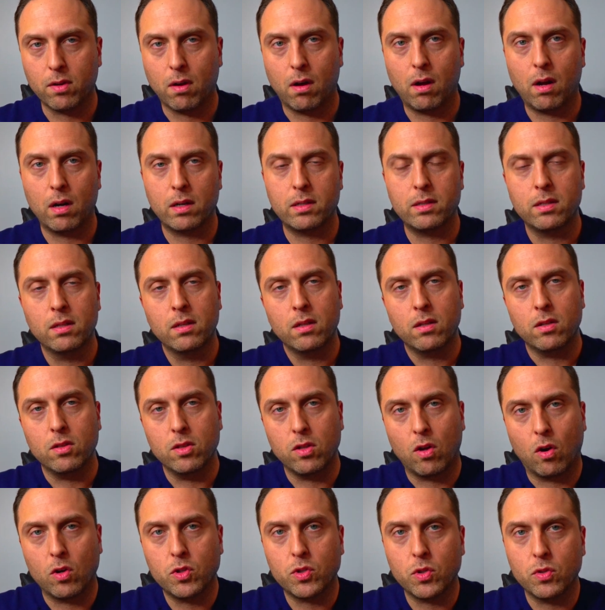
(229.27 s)
dogs,
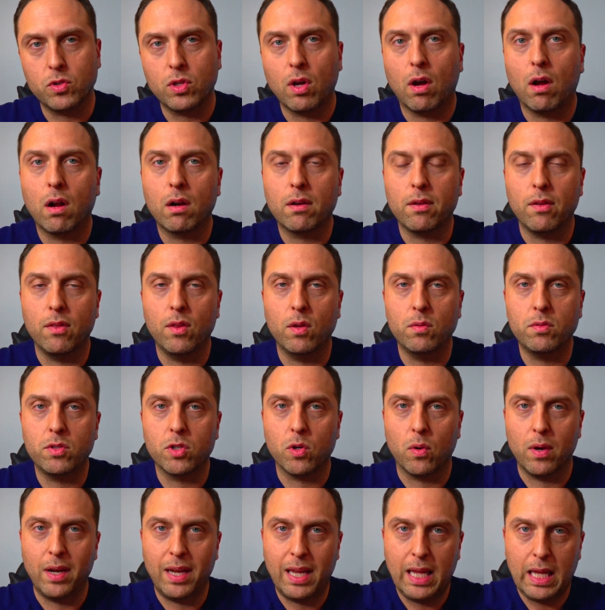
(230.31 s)
larger dogs, and those
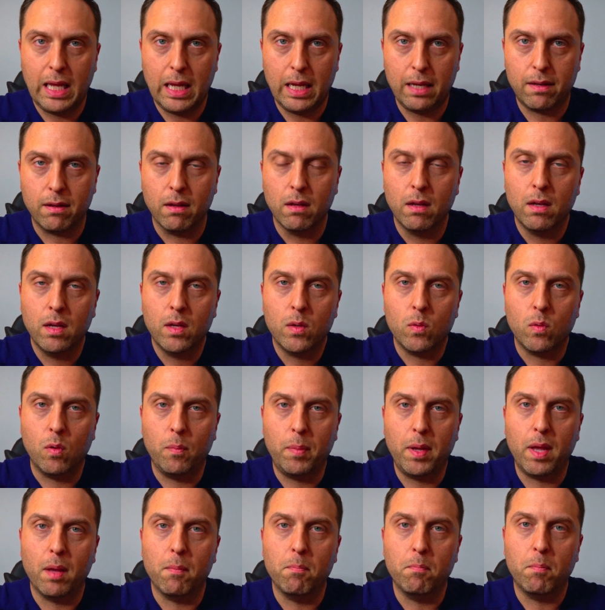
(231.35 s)
who are in heat will
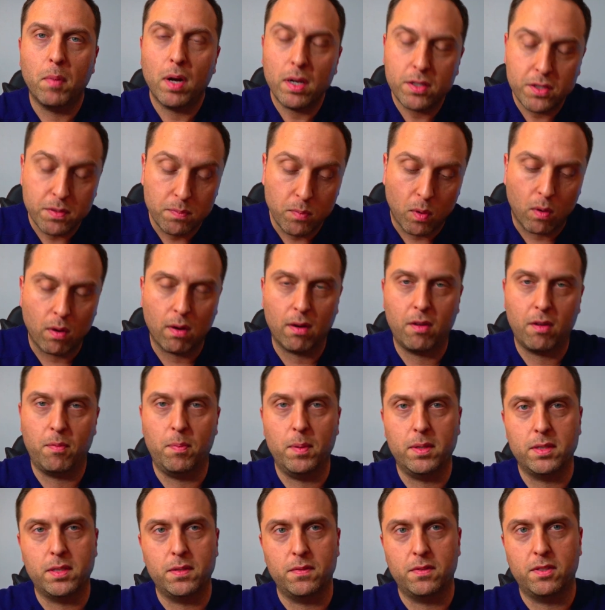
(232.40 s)
be a much more
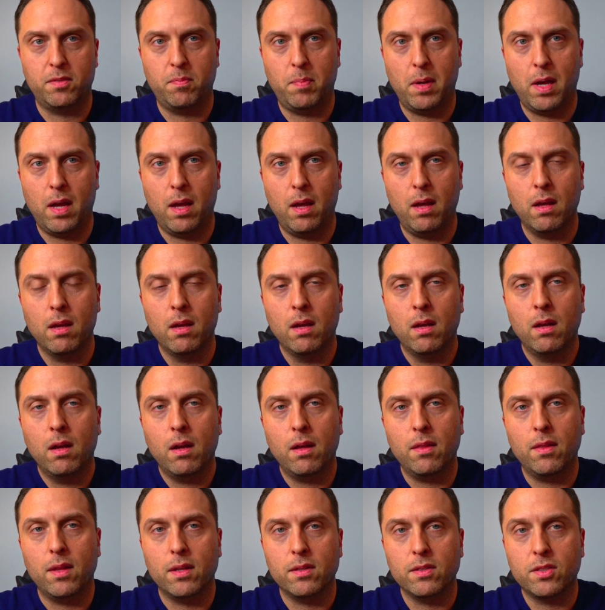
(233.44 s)
expensive spay
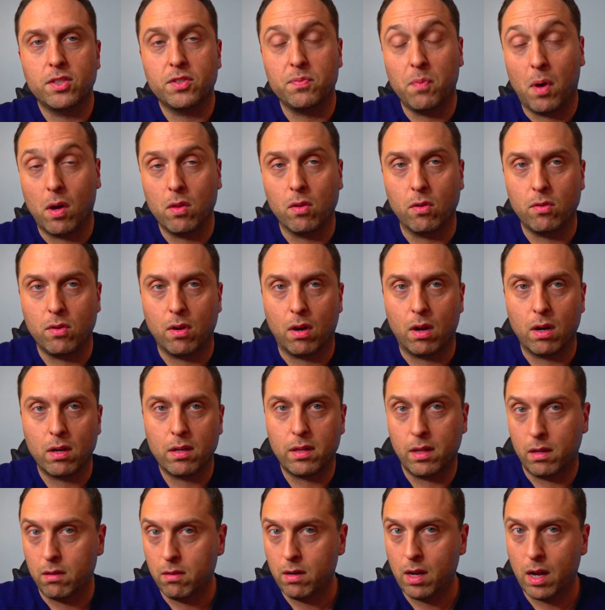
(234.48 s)
than smaller dogs
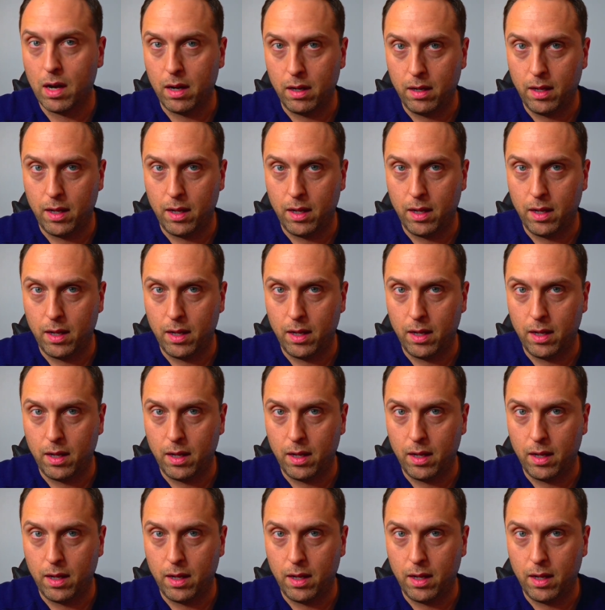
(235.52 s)
that are not in